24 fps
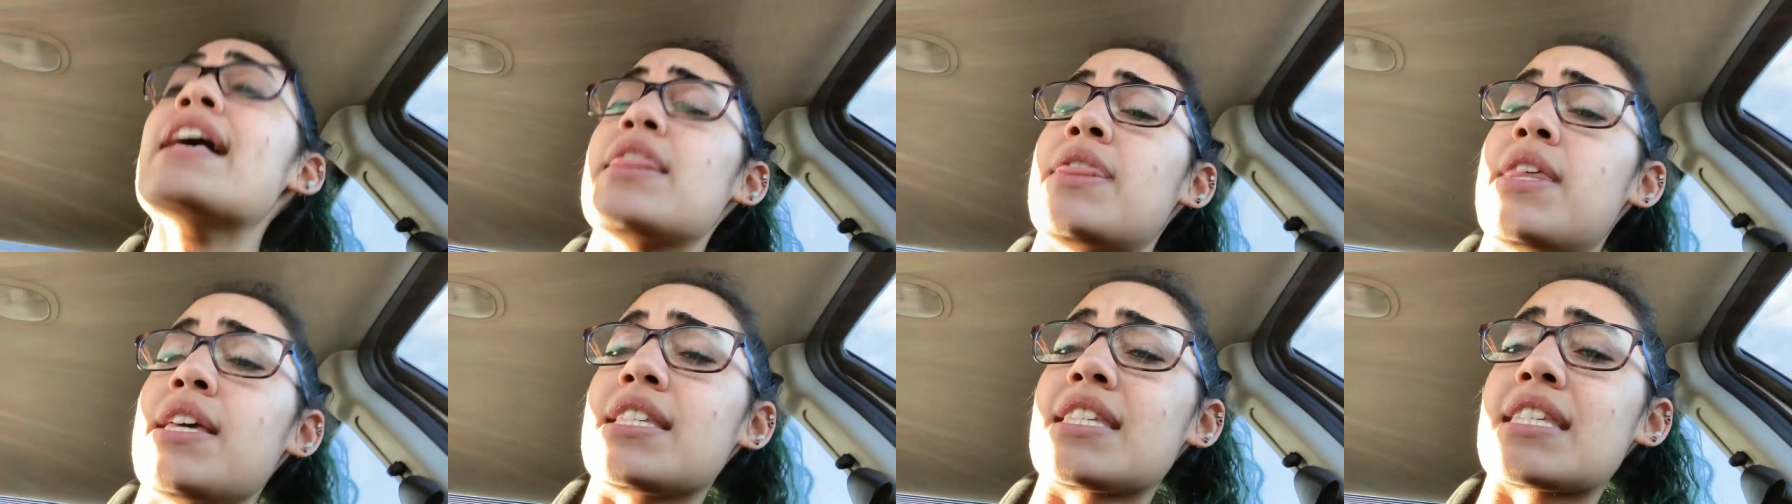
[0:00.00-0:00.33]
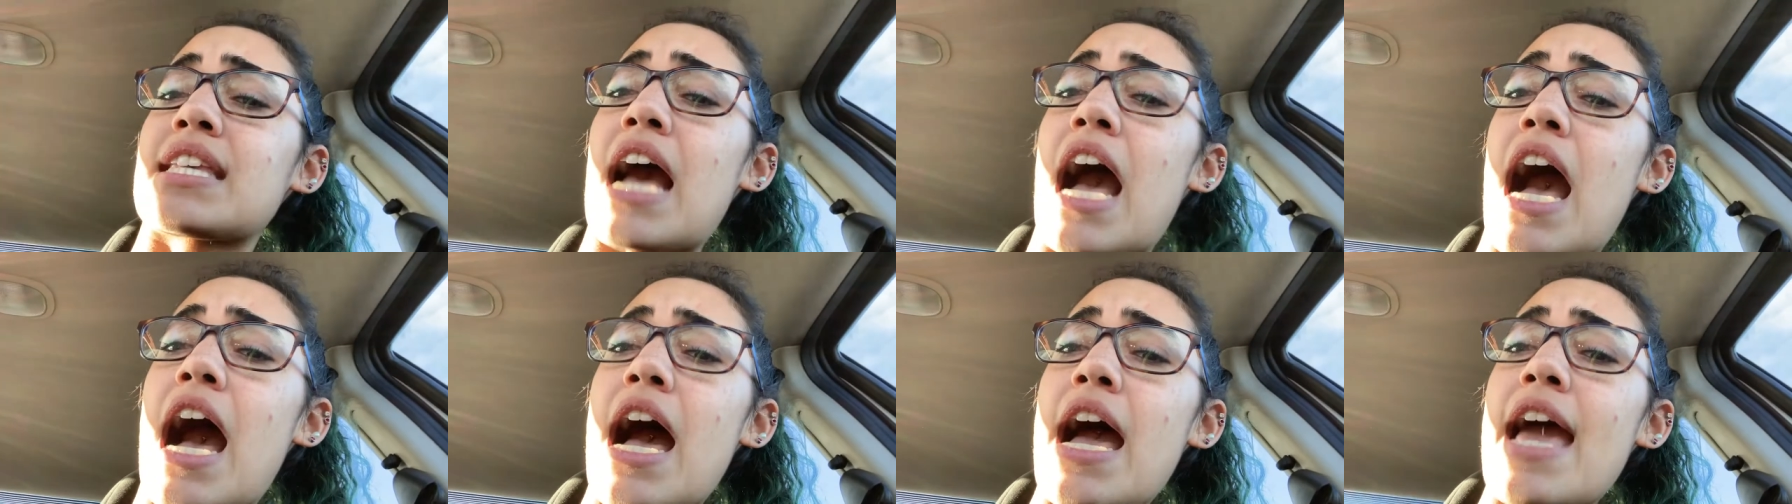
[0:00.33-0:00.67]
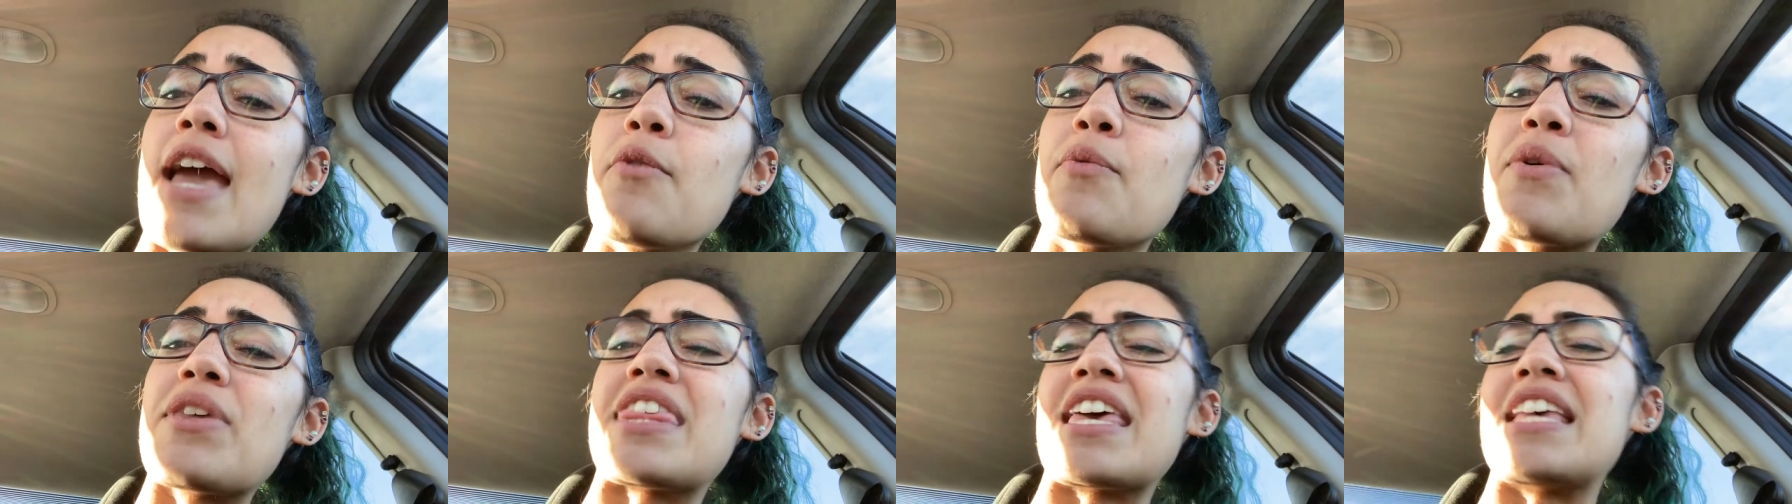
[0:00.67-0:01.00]
This guy
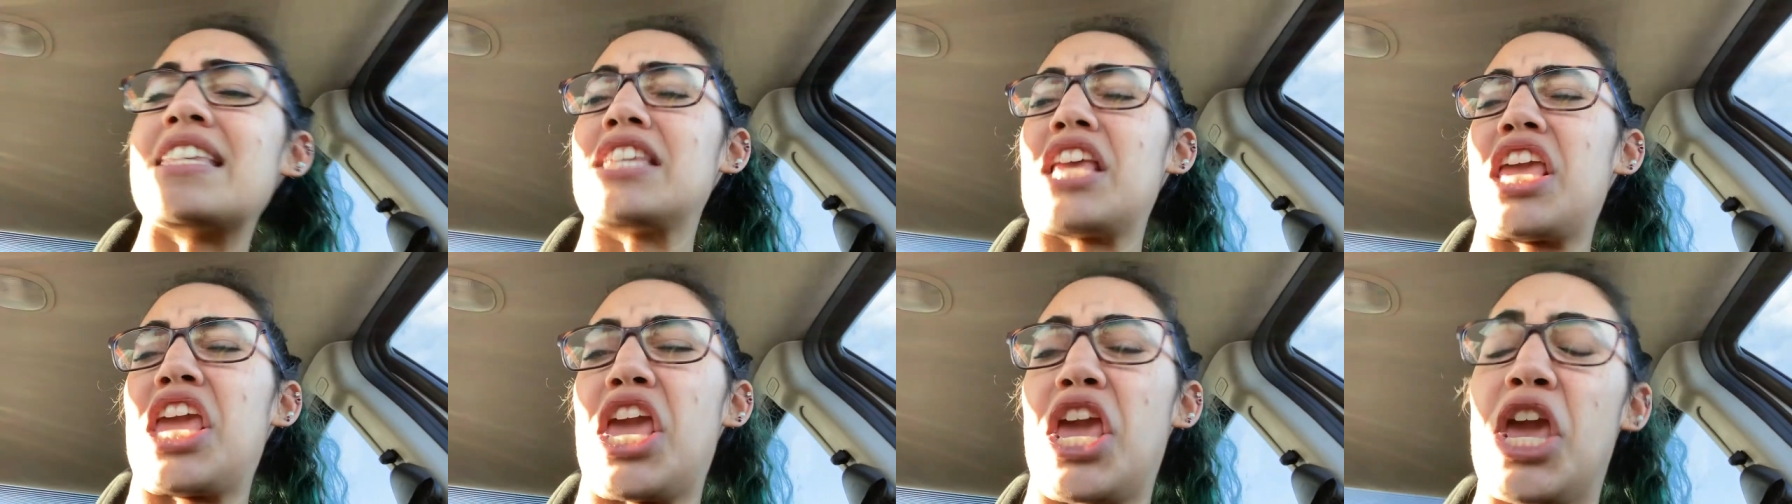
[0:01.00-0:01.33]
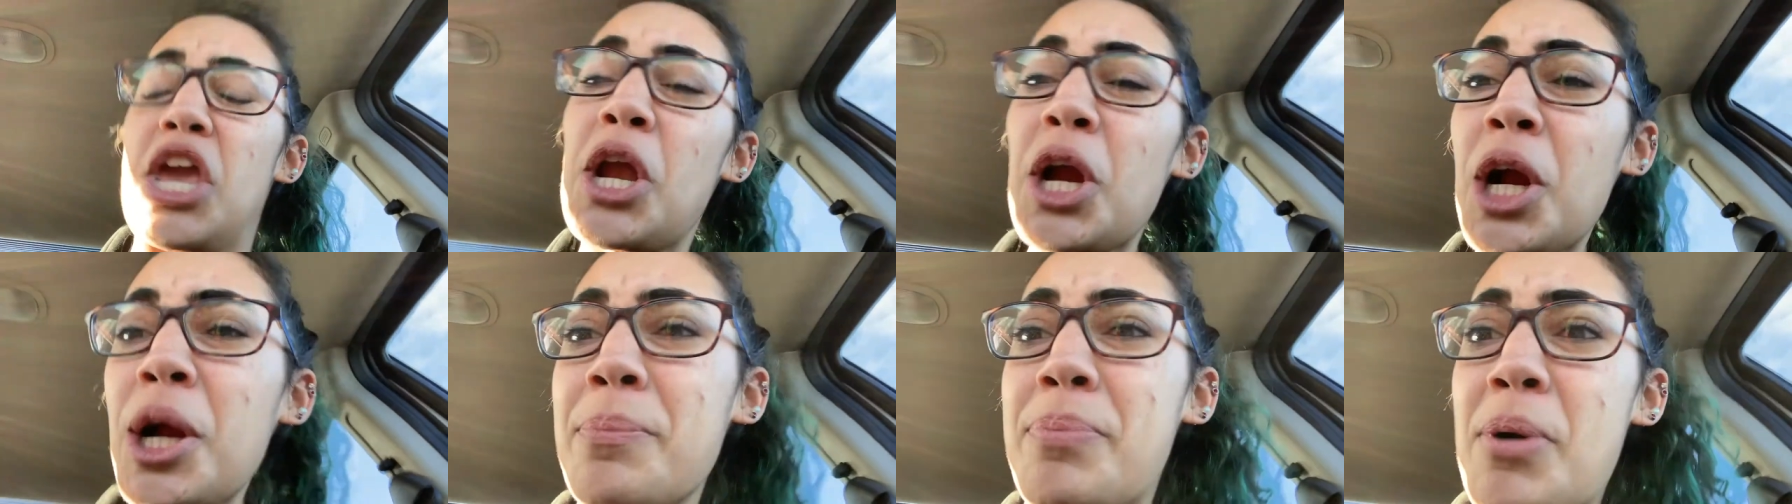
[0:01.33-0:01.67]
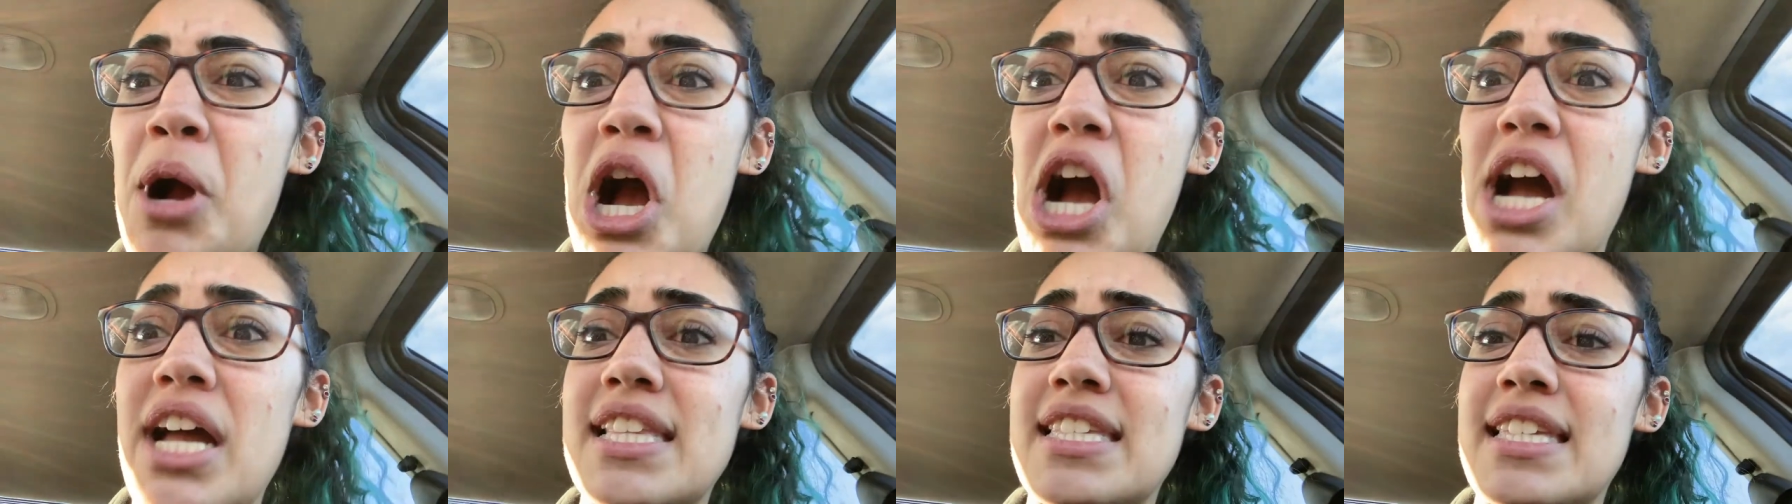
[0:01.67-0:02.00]
with his ear
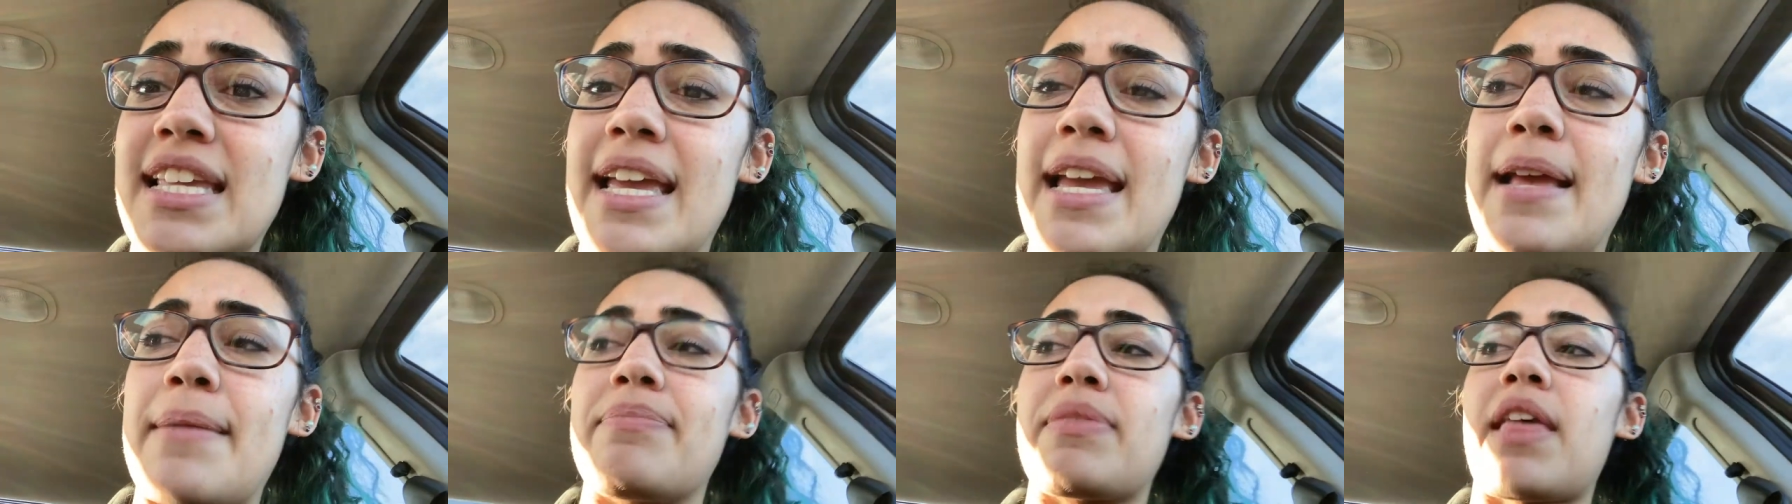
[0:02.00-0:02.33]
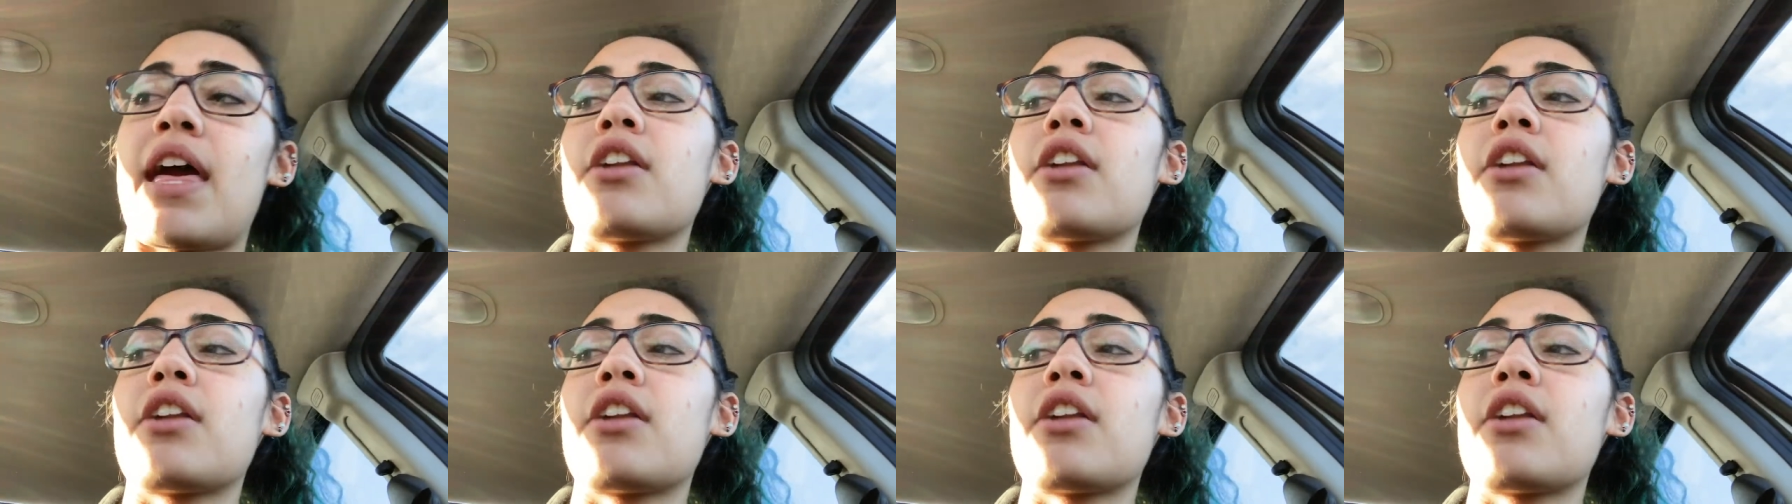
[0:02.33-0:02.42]
pods in,